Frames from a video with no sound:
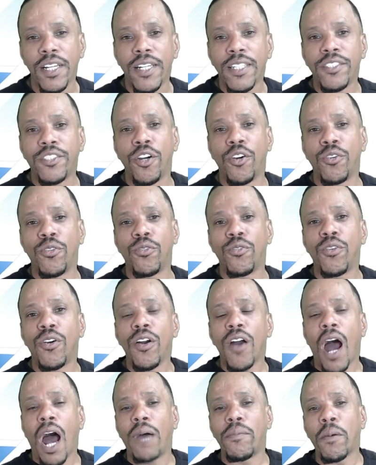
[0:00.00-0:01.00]
So
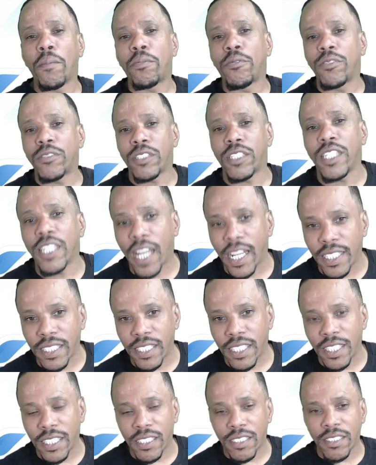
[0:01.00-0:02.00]
I'm gonna put it like
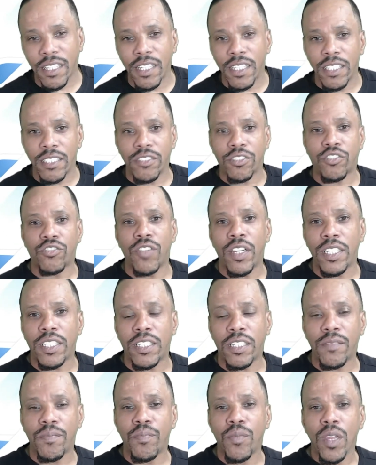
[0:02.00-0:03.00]
this: an
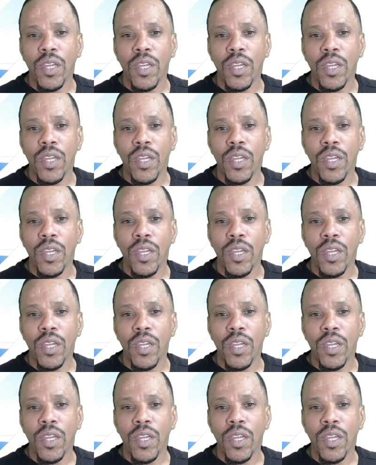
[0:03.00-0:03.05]
illustration.